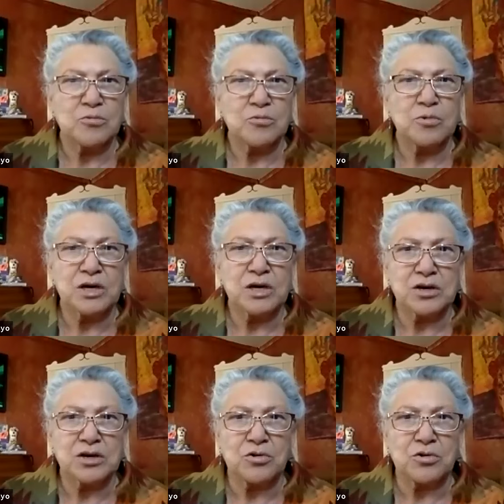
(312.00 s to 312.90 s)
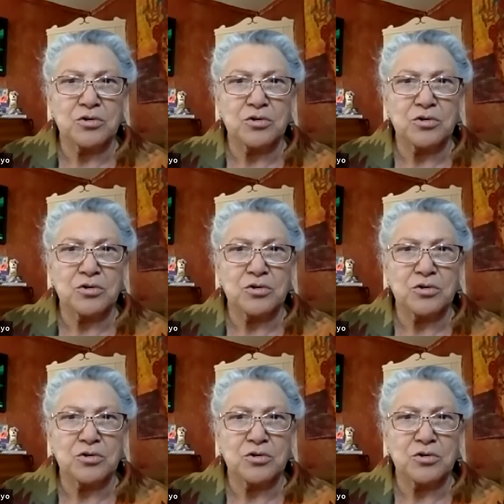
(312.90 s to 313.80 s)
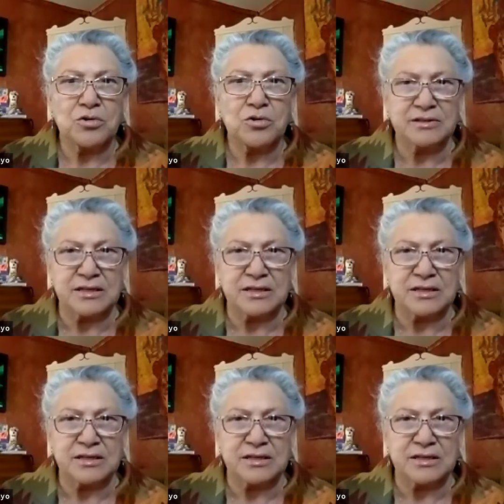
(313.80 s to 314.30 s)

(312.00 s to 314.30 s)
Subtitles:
We call it baño sagrado.